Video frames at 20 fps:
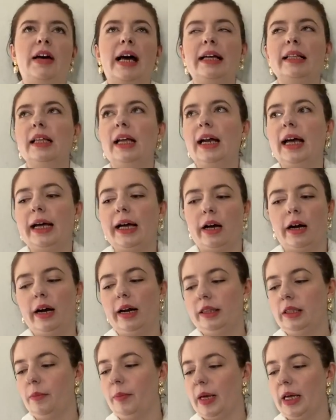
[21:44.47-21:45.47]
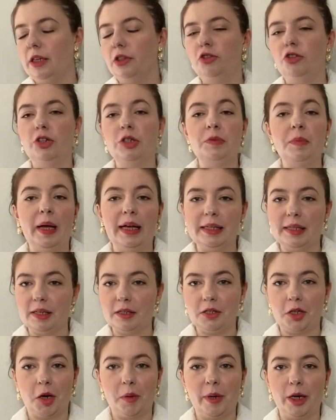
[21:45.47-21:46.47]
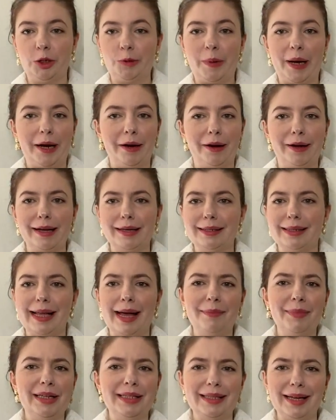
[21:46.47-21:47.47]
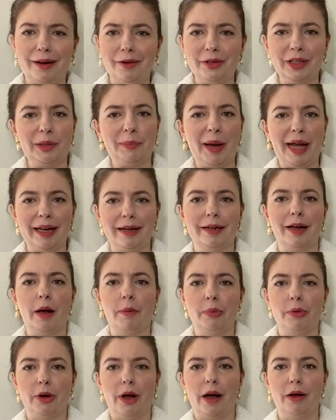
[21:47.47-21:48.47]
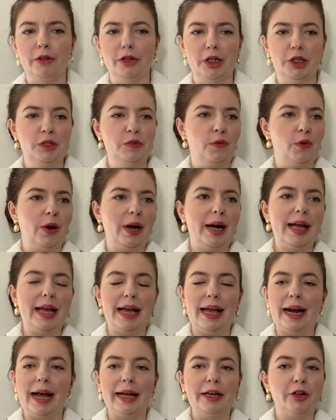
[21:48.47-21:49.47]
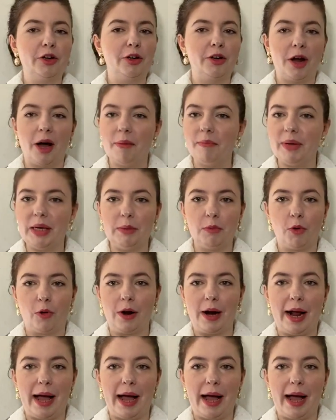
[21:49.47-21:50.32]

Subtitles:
fact that I got it at the bench just makes it so much better because that means I only paid a couple dollars for it and I could not be more